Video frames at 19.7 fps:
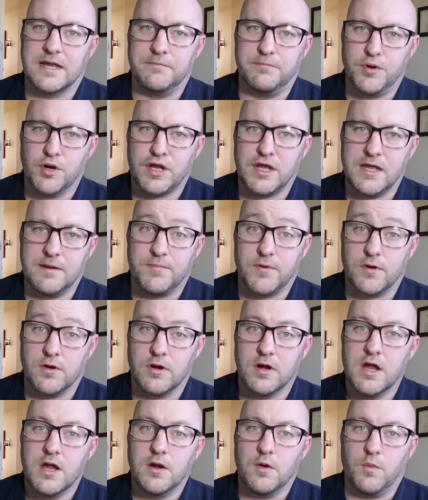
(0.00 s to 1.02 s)
and
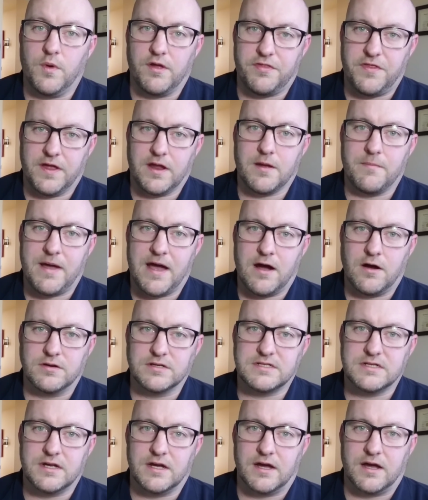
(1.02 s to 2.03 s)
bookkeeper will think
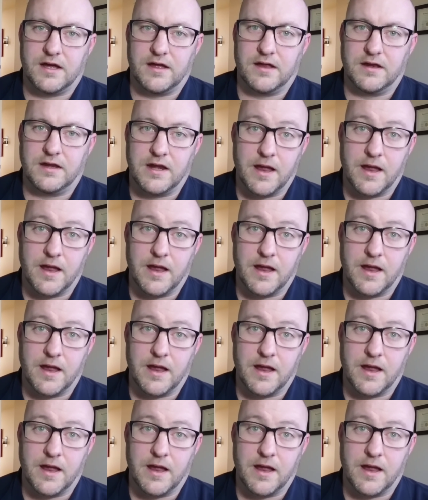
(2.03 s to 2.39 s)
about uh,